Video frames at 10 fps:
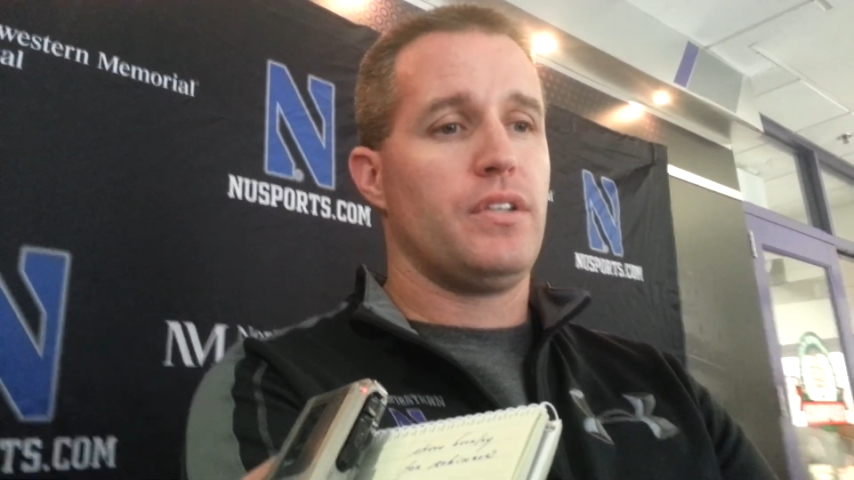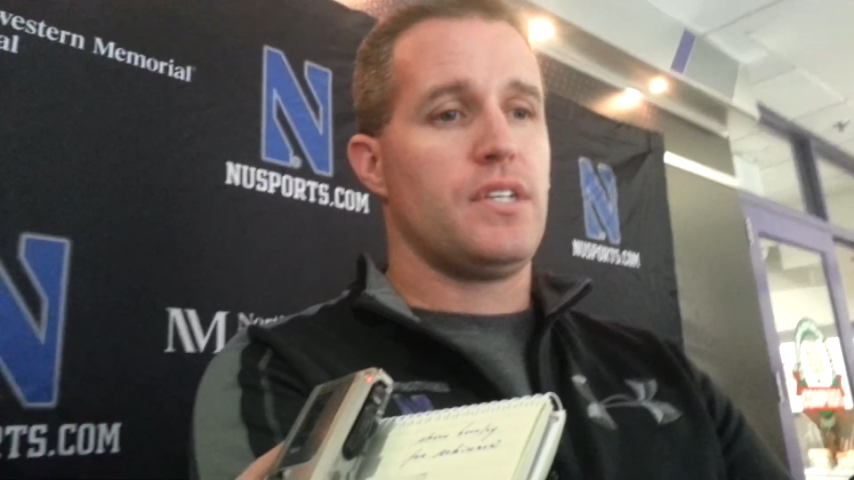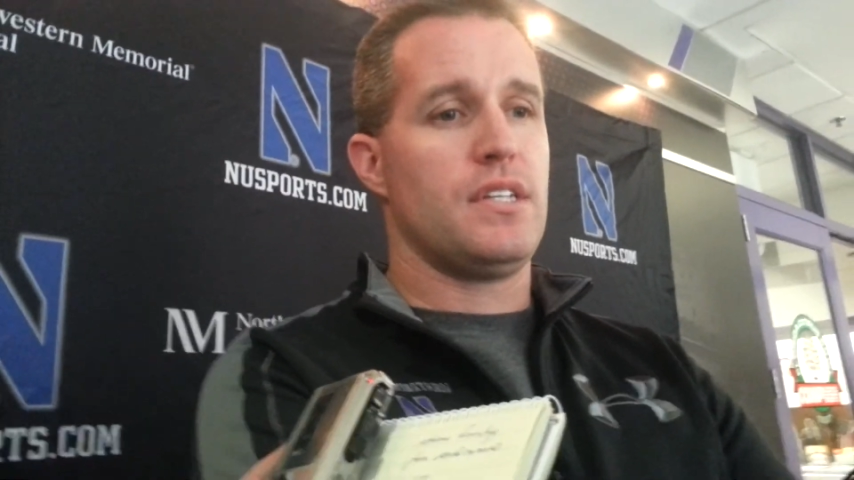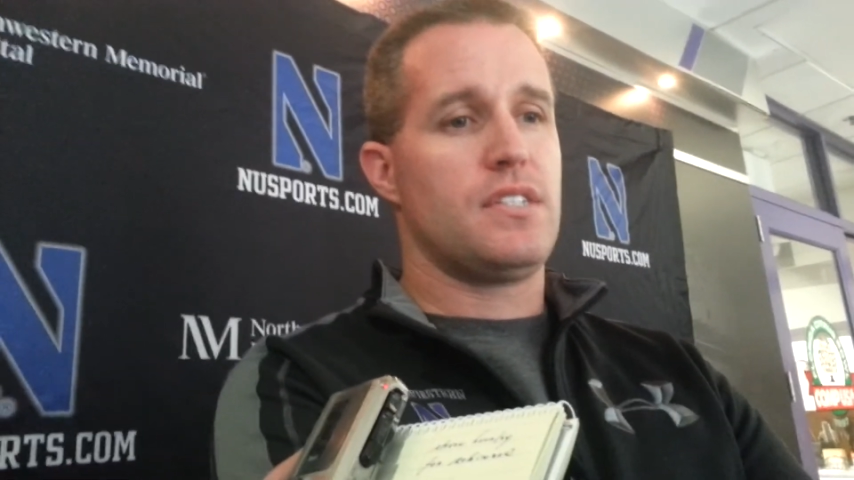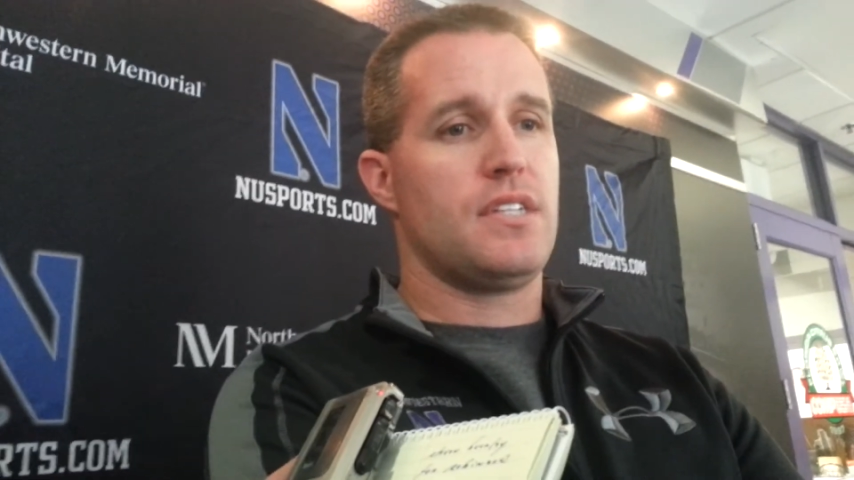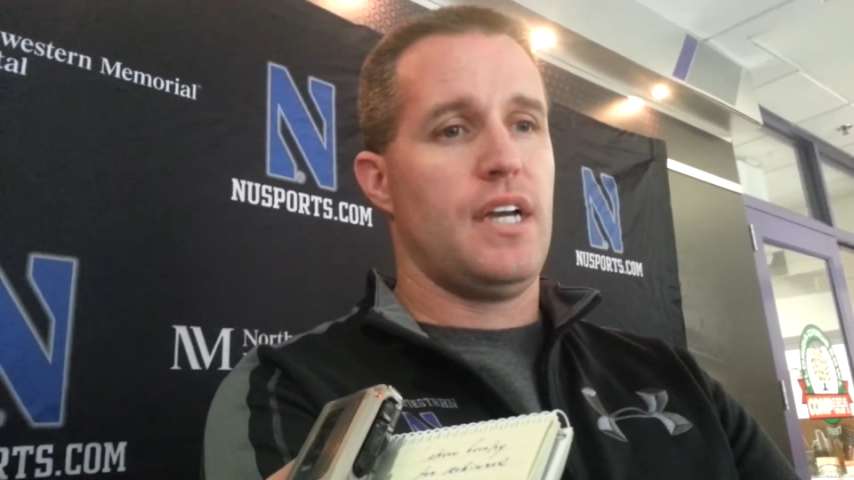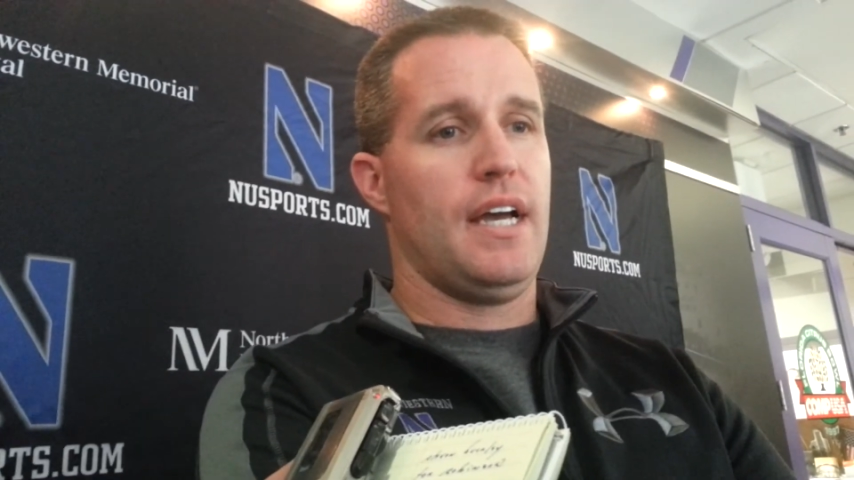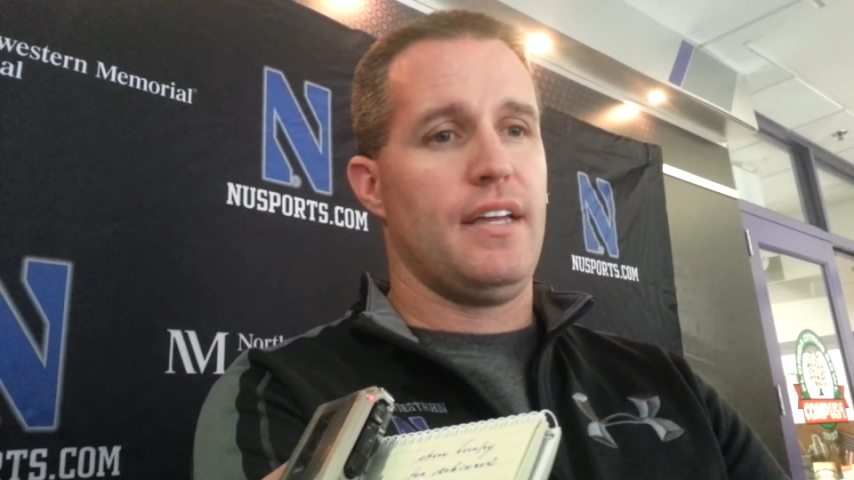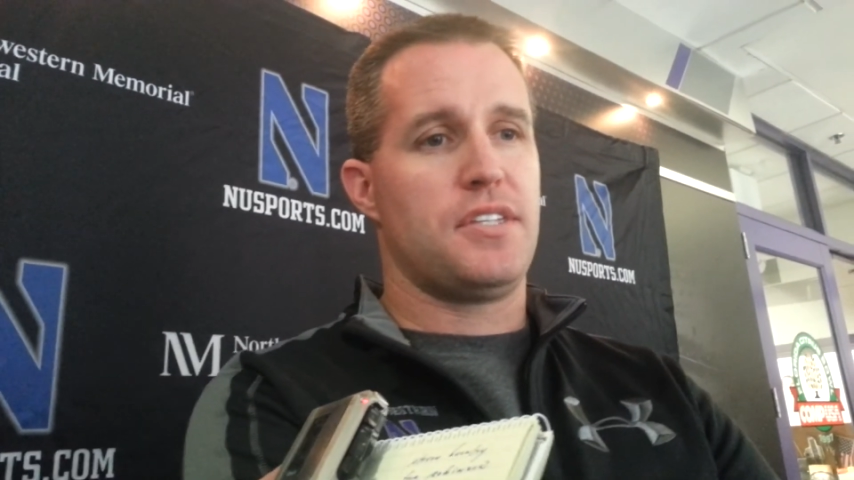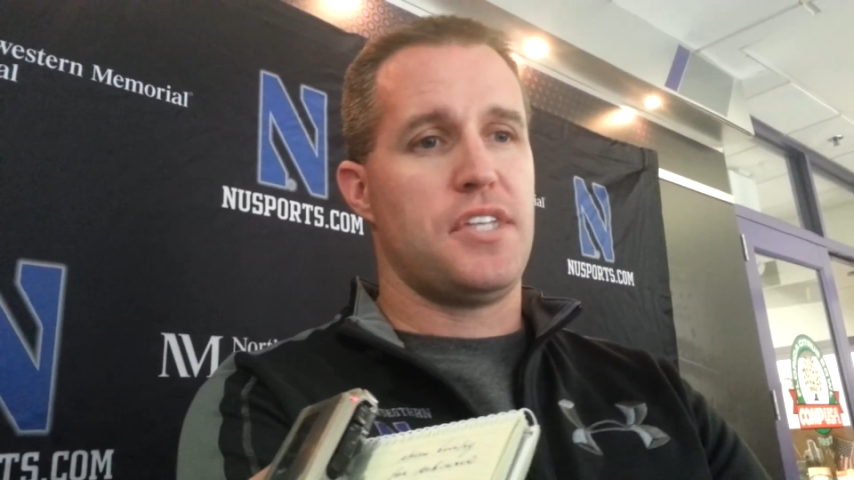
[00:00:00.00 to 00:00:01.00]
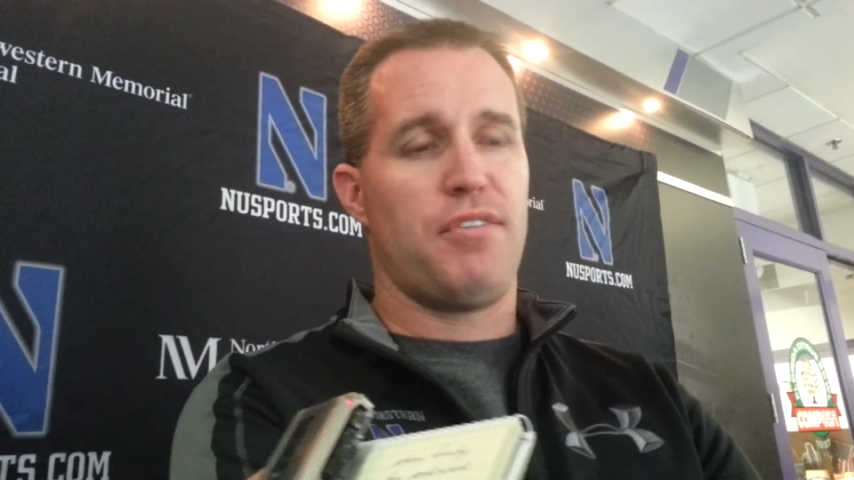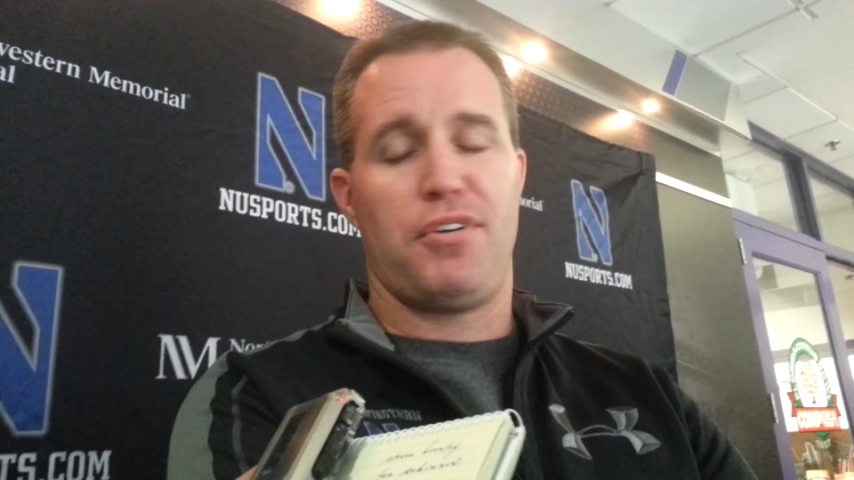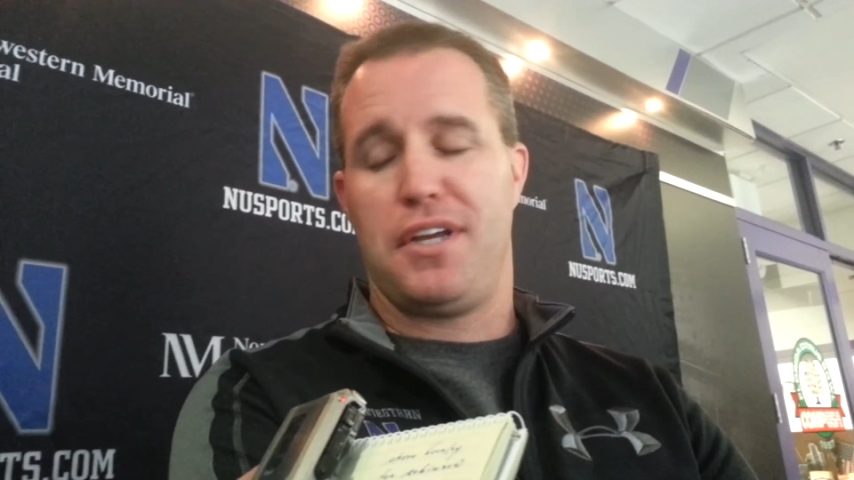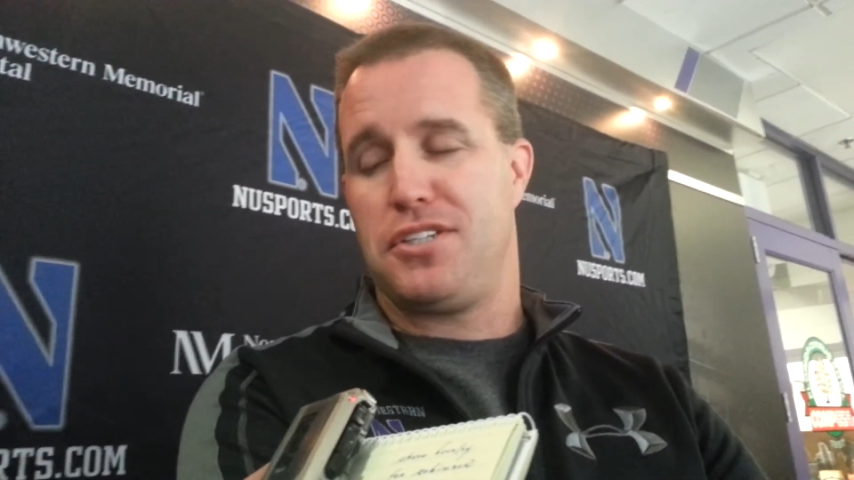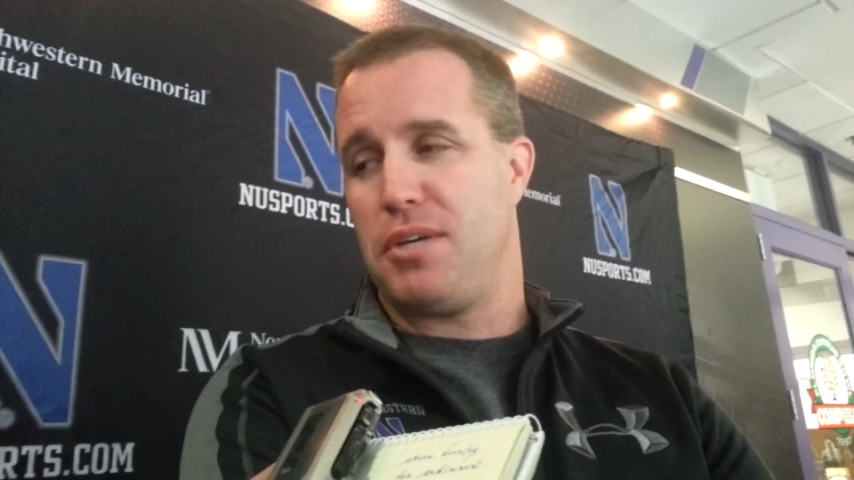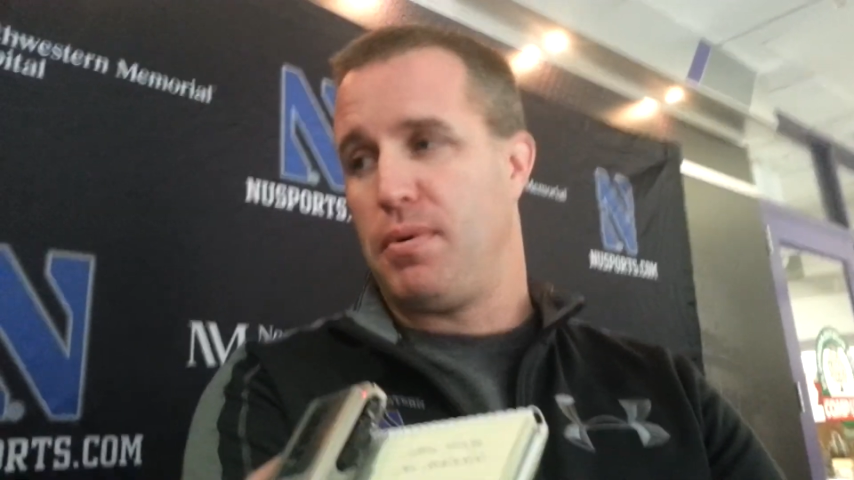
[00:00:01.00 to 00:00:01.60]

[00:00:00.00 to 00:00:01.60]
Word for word: it's uh, it's never easy.